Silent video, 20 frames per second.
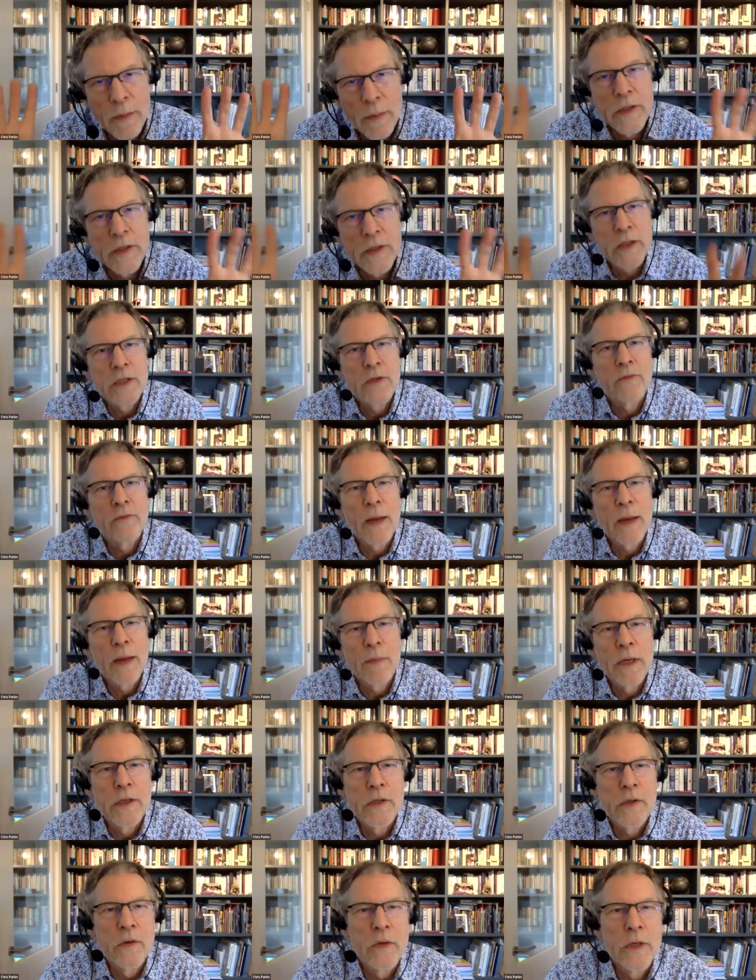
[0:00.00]
being such a
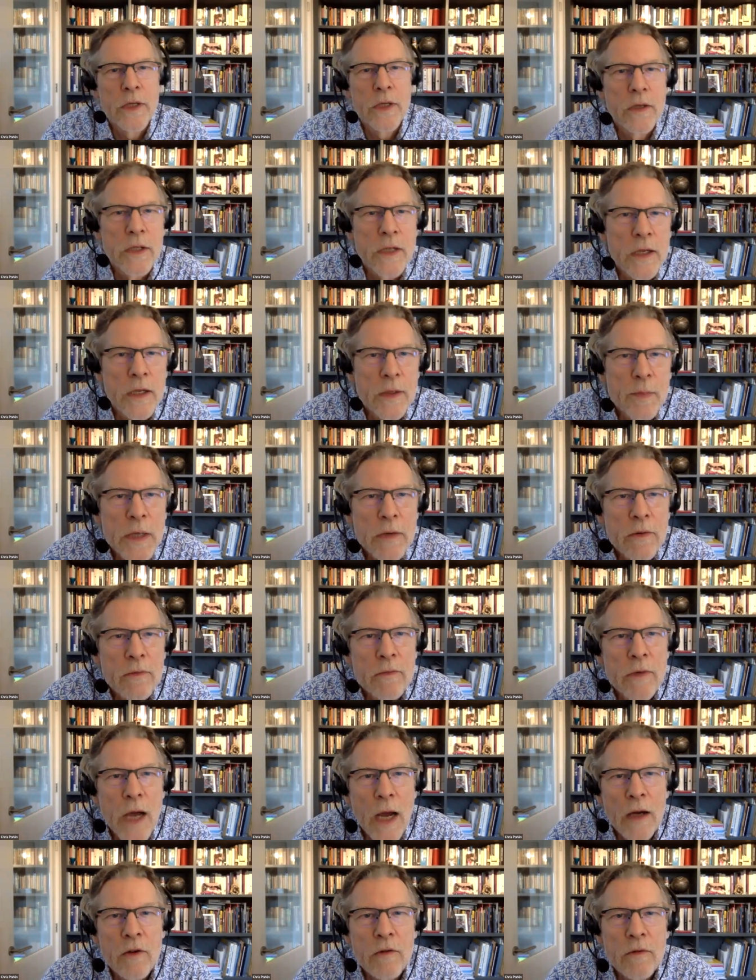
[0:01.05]
fabulous audience. It's
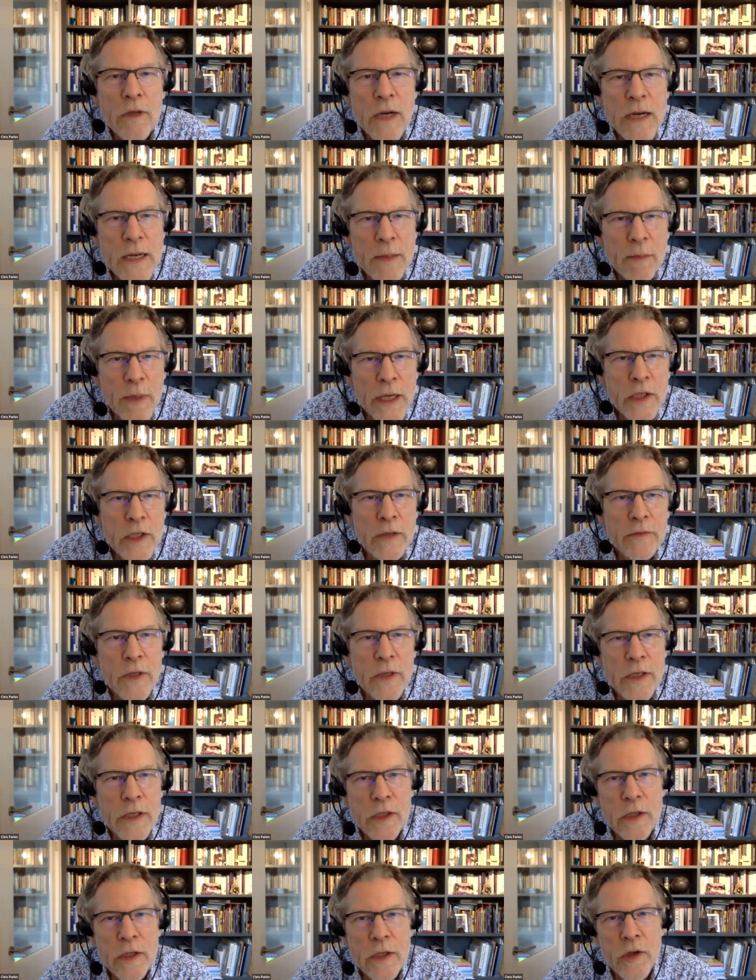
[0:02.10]
been a great pleasure for
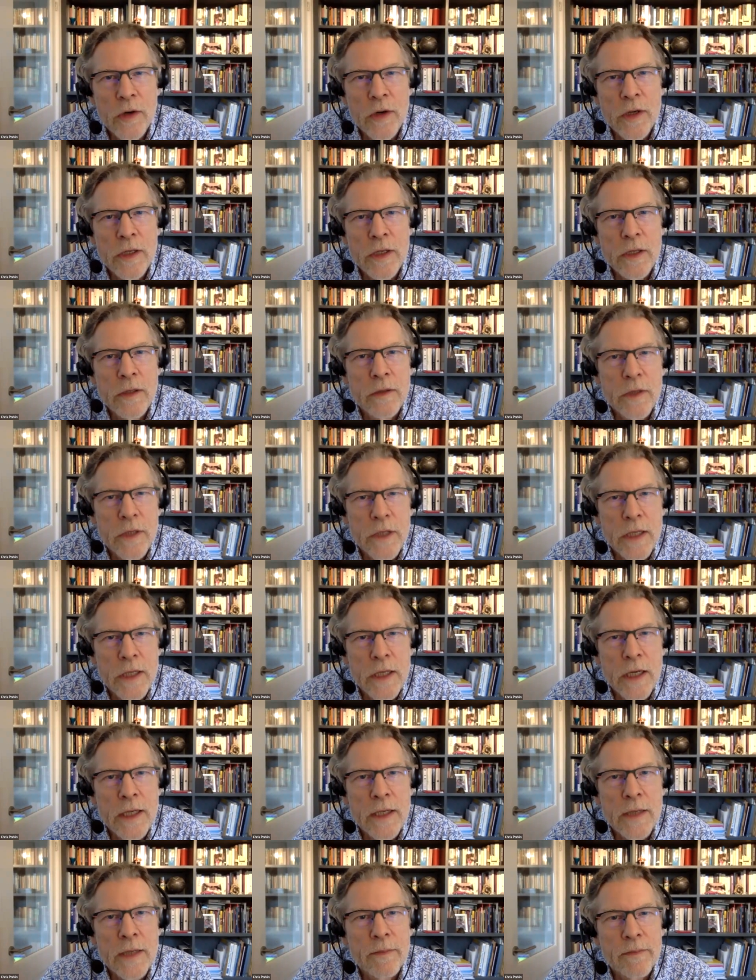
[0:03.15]
us to join you
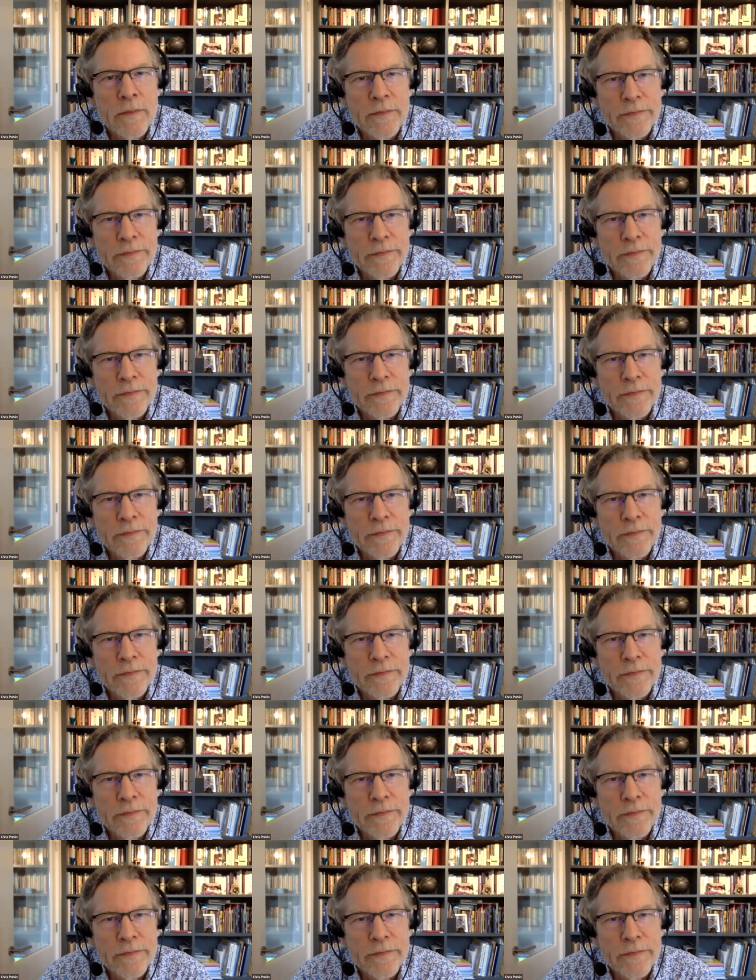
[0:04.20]
today.